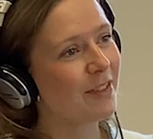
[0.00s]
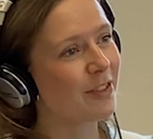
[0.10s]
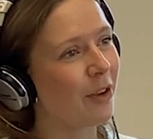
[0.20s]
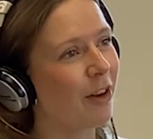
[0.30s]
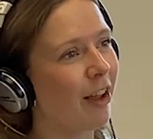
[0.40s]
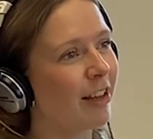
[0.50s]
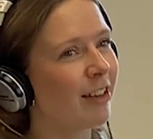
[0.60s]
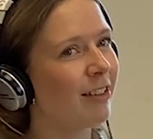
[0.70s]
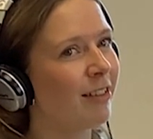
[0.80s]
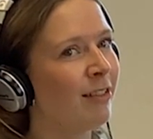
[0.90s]
So
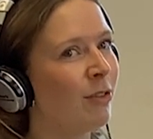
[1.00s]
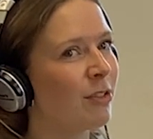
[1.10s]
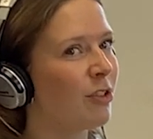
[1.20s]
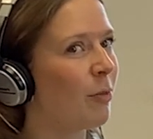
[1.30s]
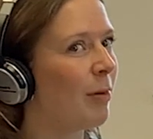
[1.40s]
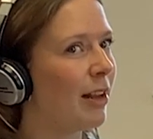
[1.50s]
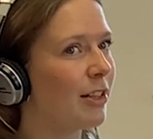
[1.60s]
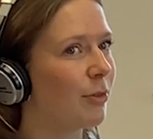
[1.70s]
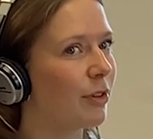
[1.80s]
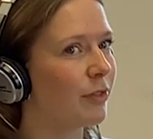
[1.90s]
like not super near
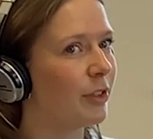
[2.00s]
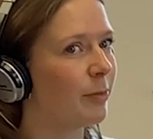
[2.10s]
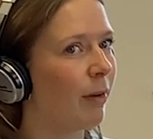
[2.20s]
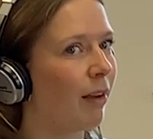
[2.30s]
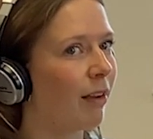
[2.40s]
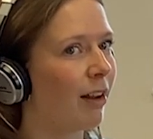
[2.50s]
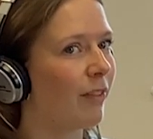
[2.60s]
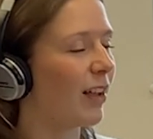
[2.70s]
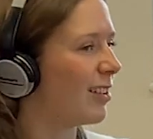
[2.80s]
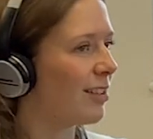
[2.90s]
to Oxford, but kind
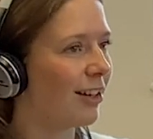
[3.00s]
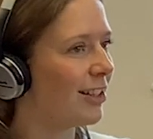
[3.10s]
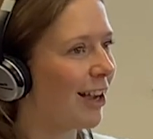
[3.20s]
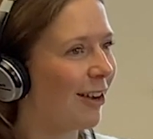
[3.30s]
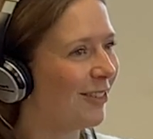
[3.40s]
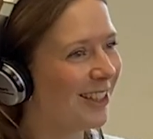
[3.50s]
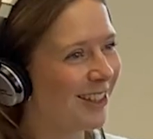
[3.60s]
of like a tiny town.